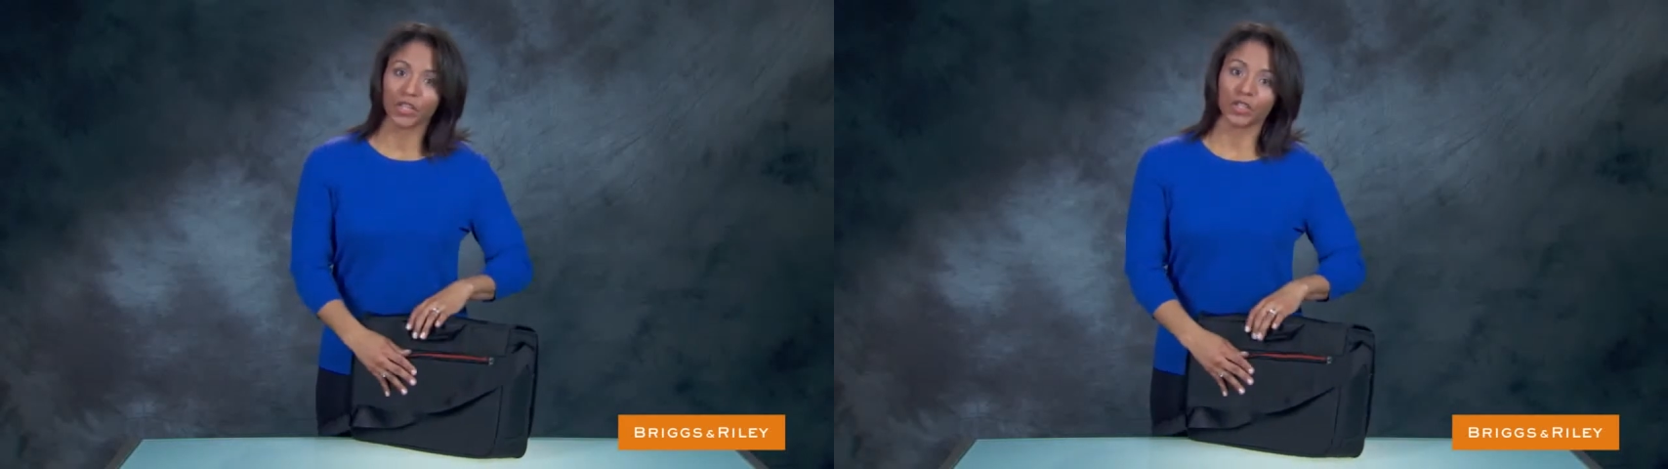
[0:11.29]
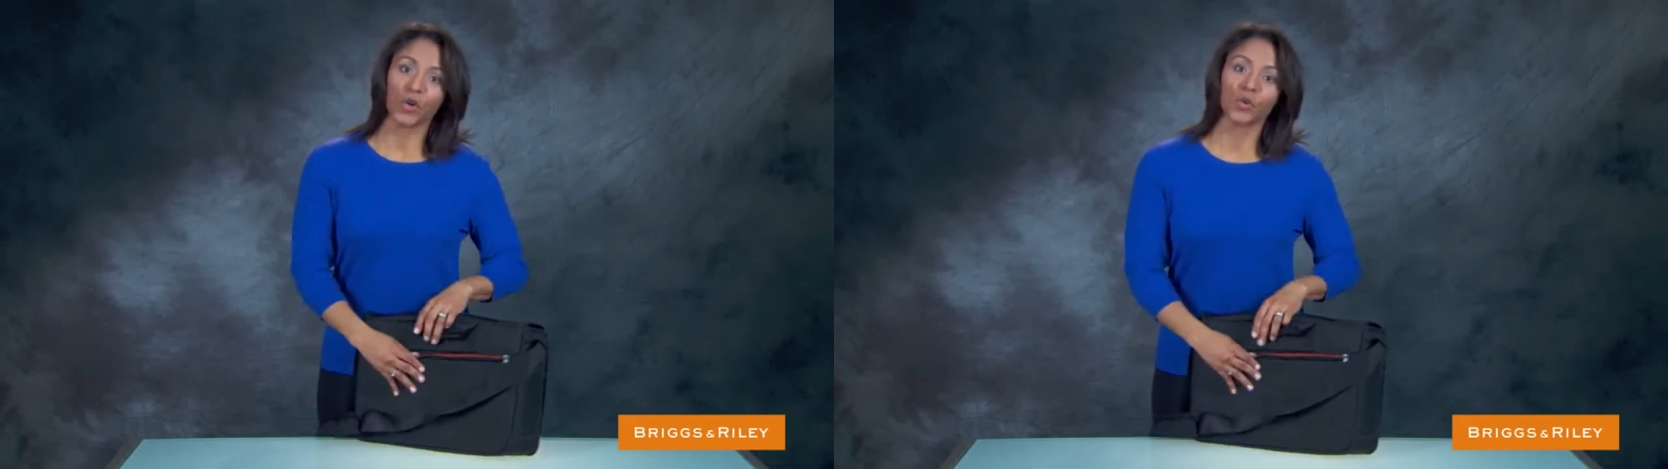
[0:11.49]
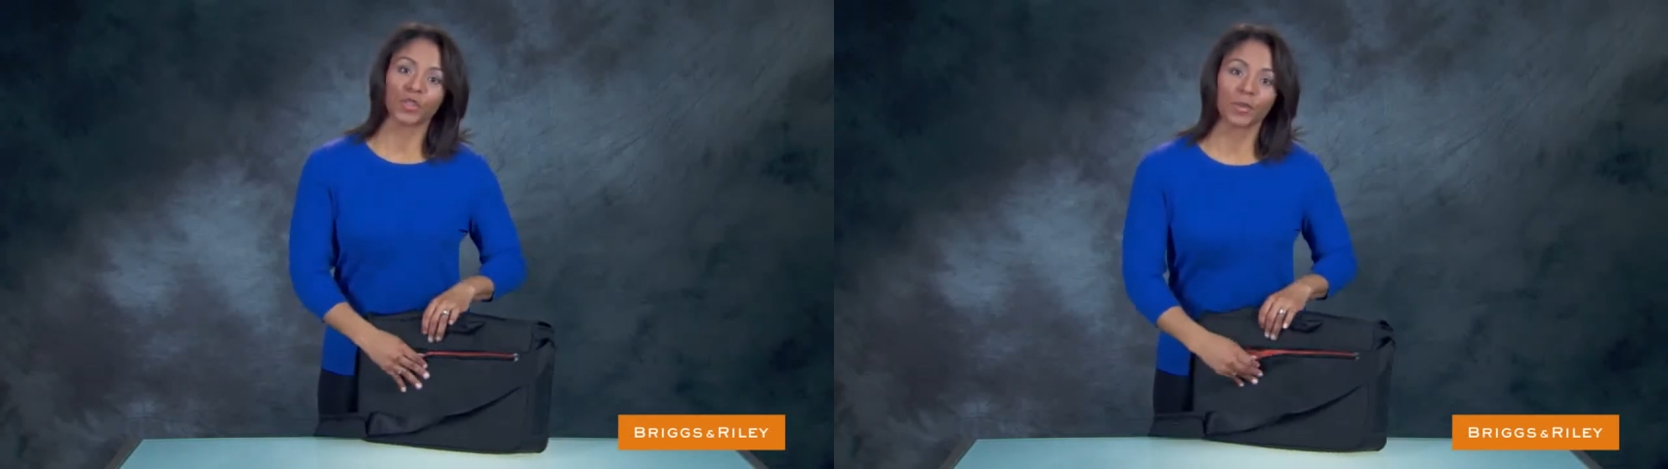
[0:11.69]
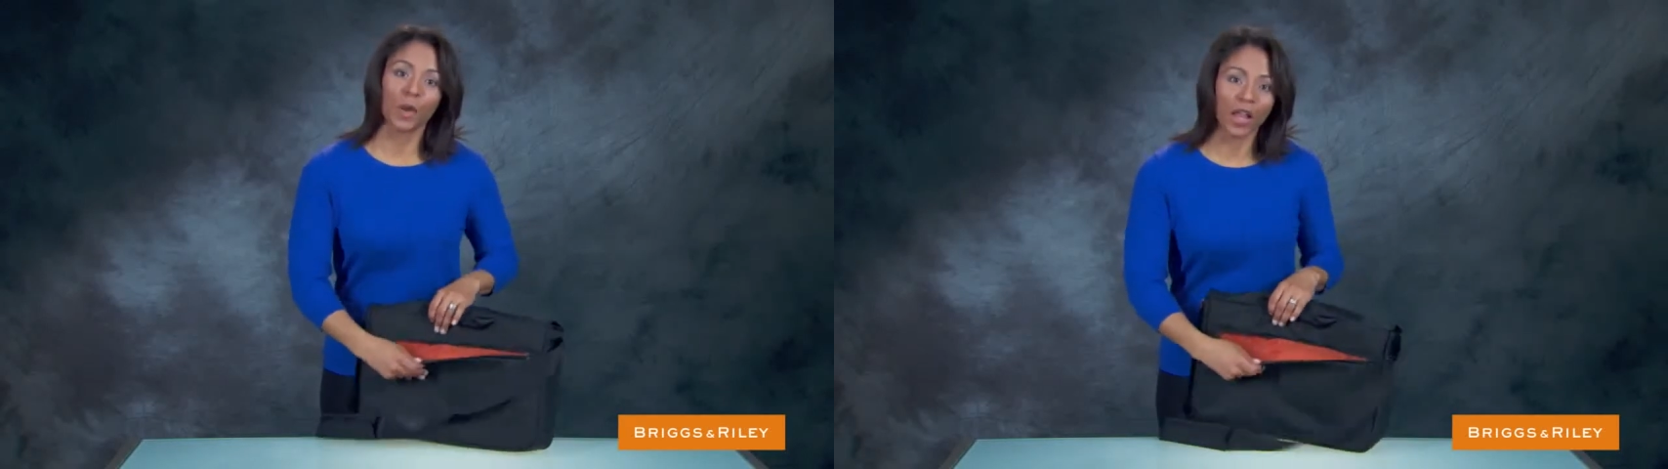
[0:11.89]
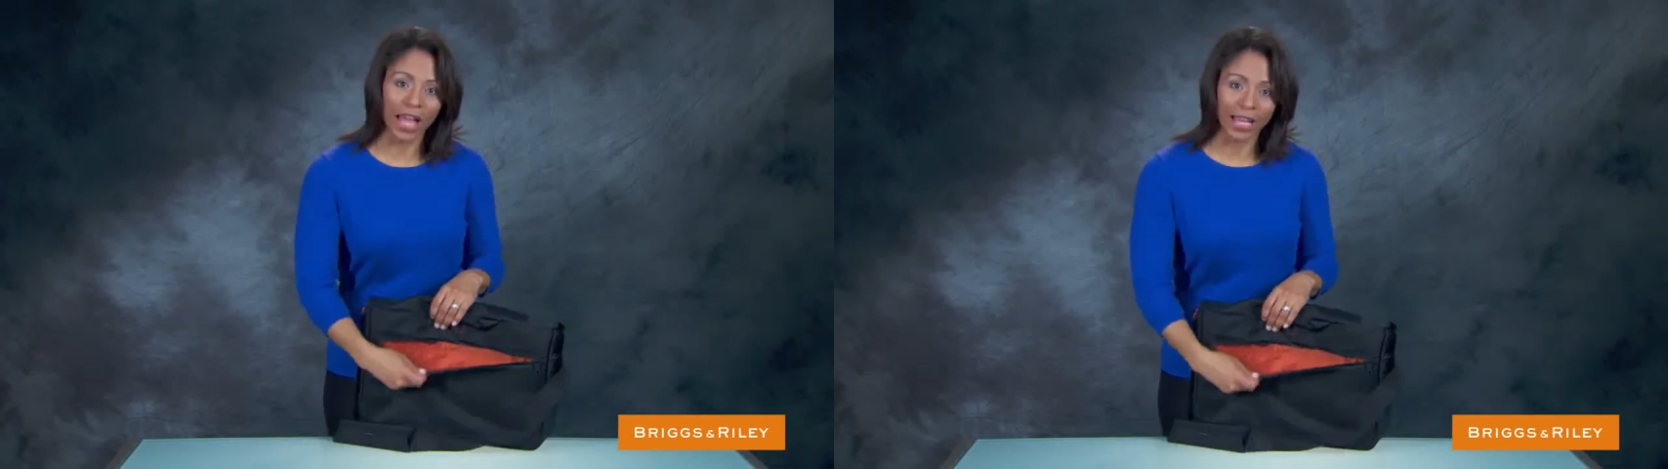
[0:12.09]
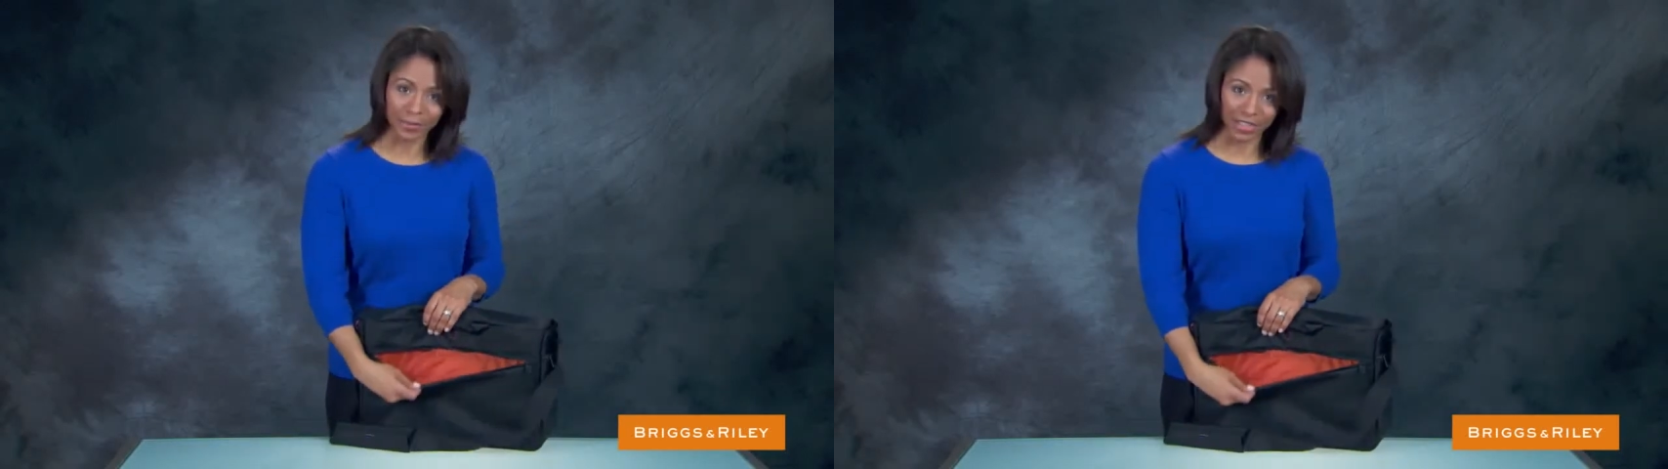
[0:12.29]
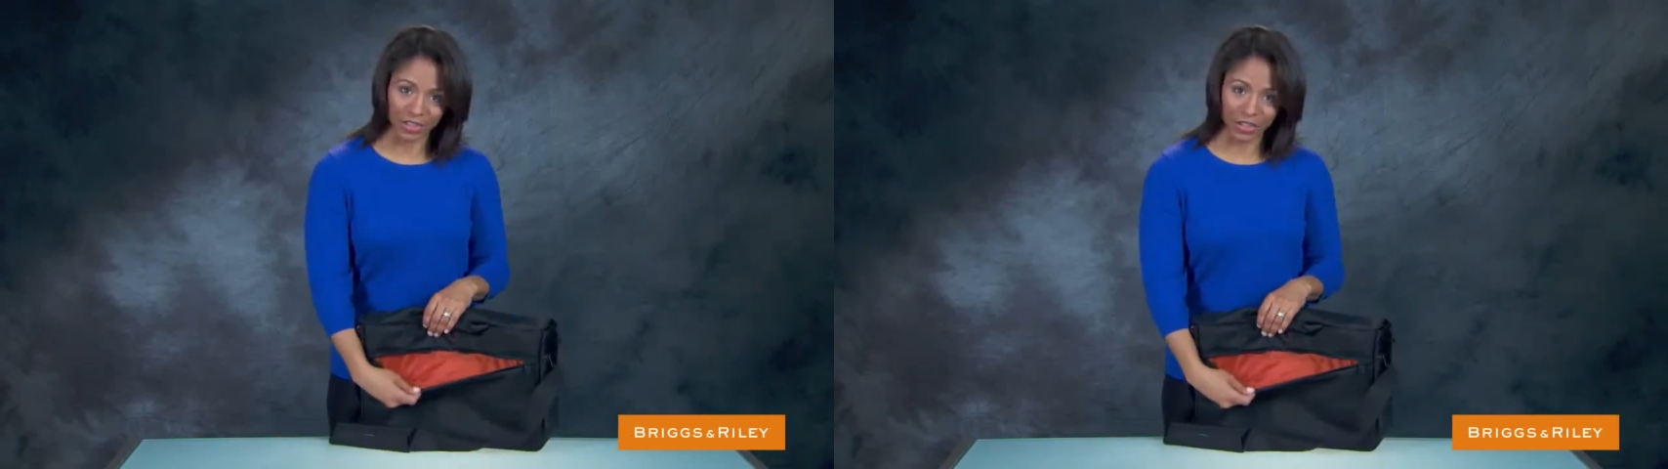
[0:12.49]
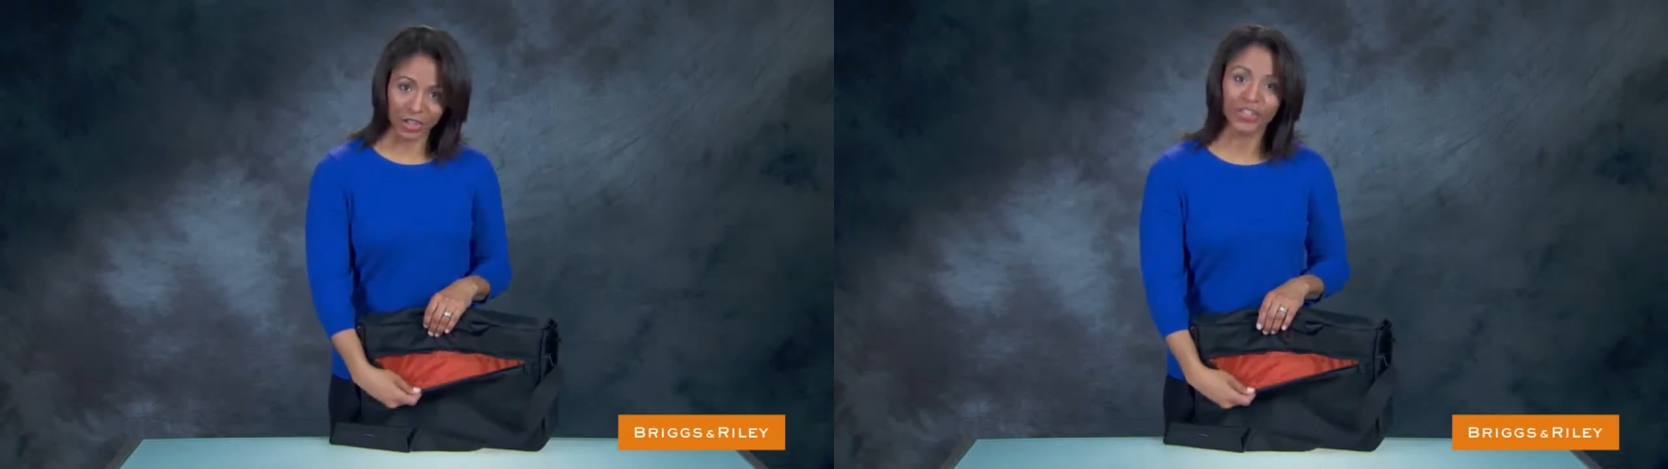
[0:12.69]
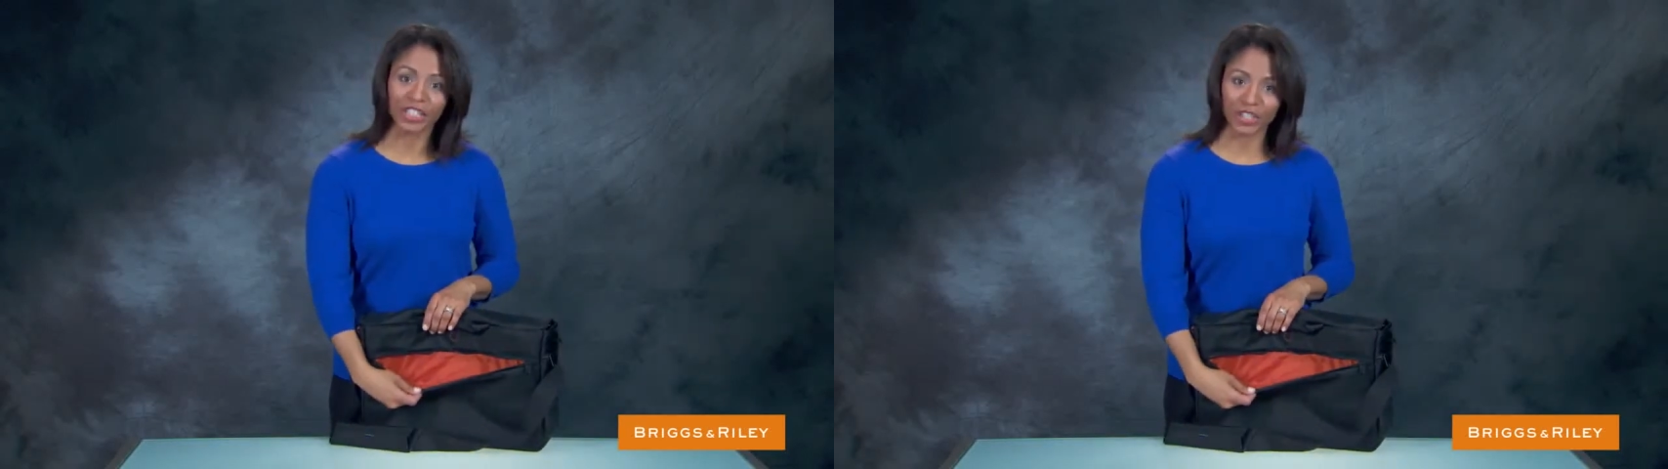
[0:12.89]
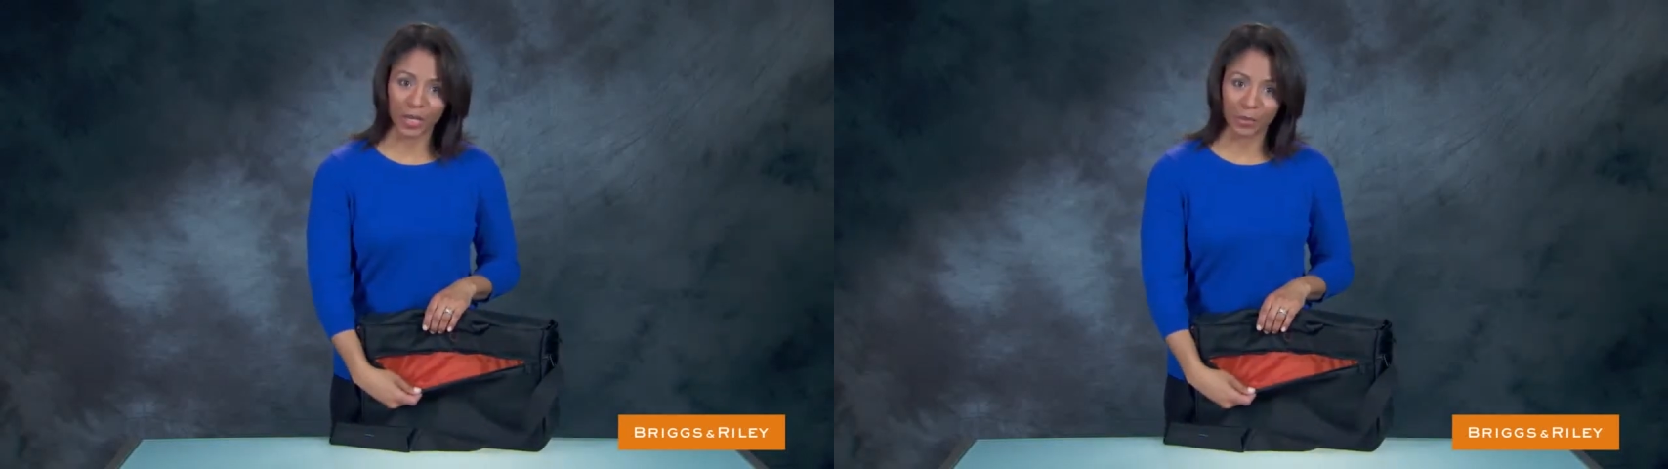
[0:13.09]
to hold small items at
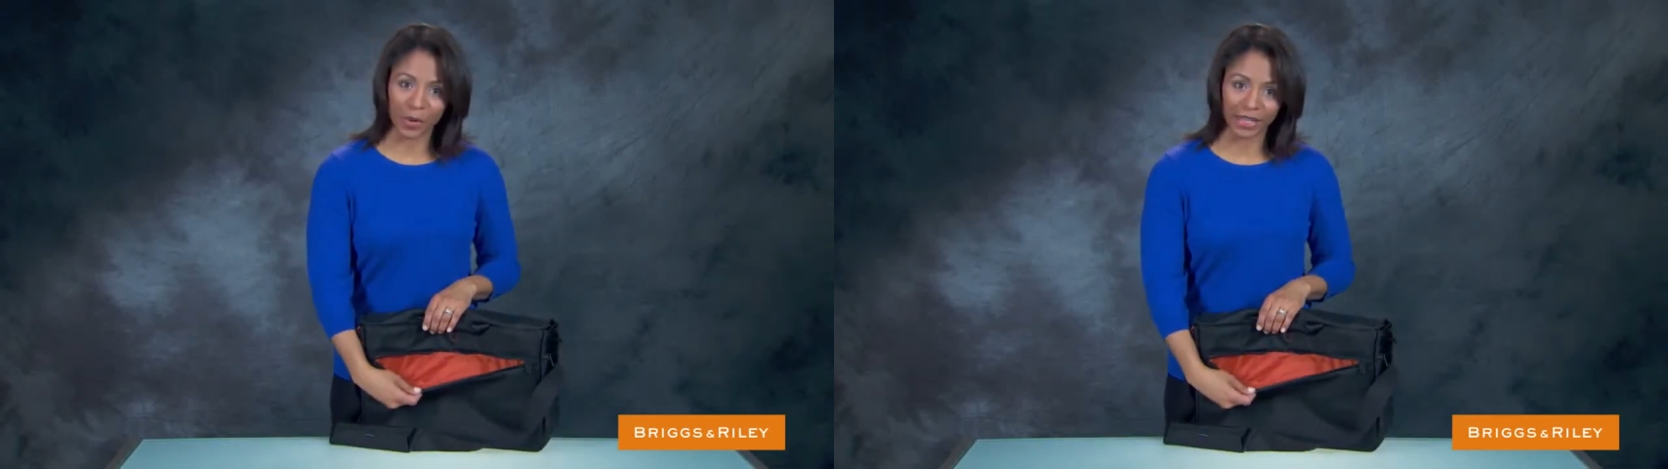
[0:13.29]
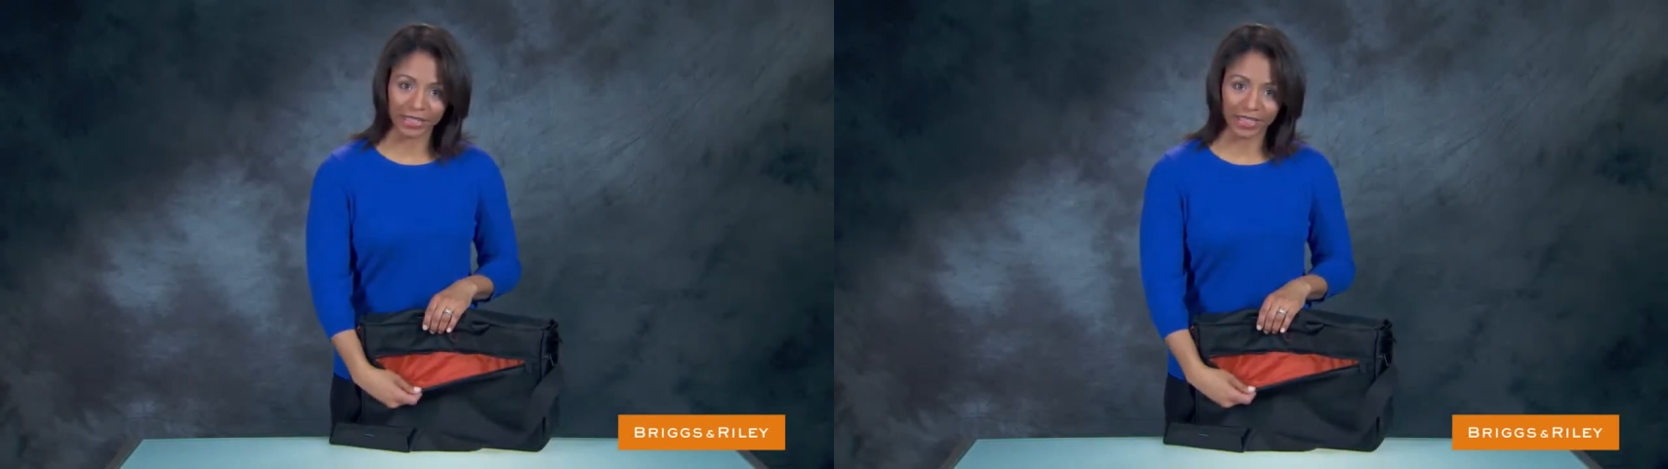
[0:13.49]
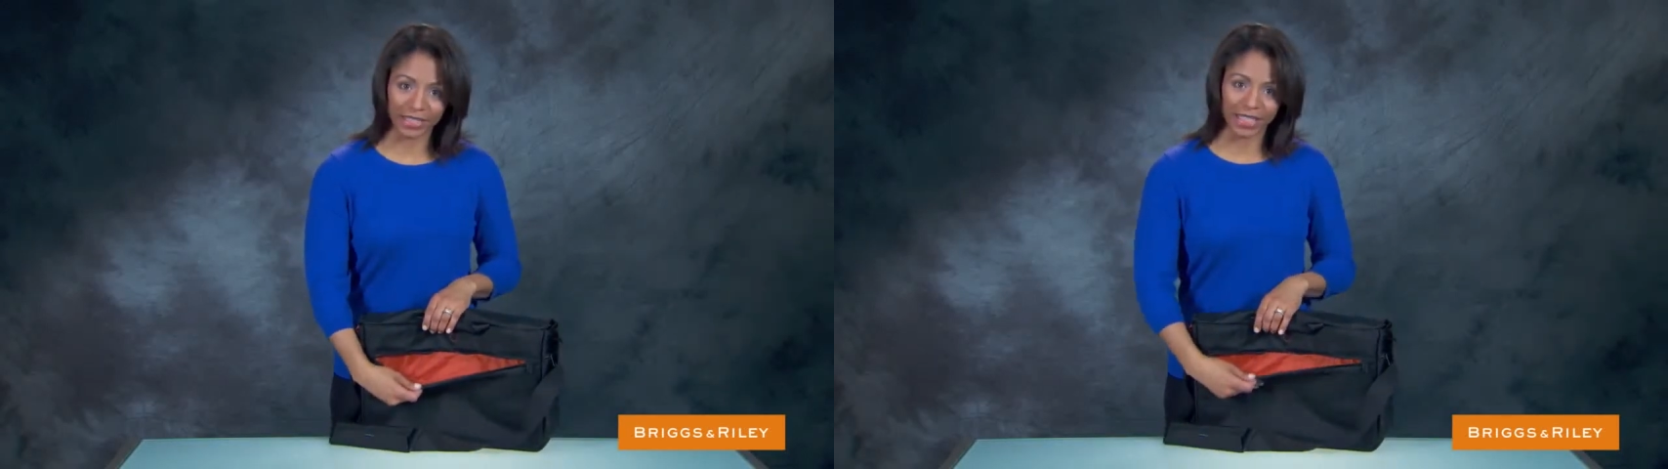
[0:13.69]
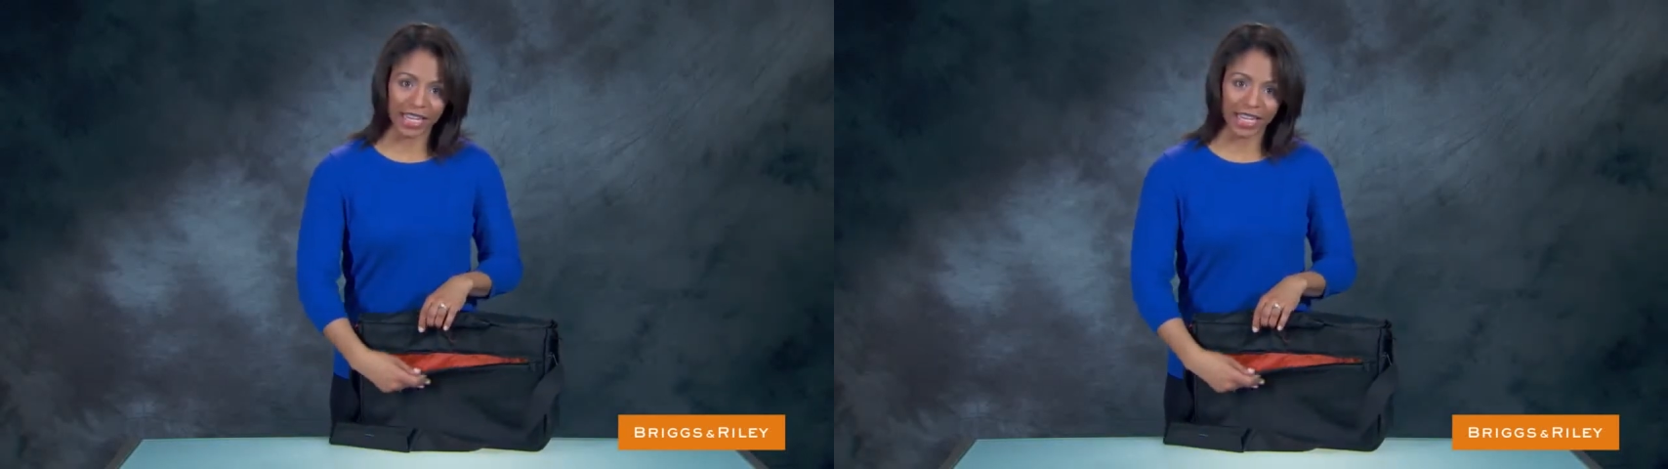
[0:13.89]
security checkpoints,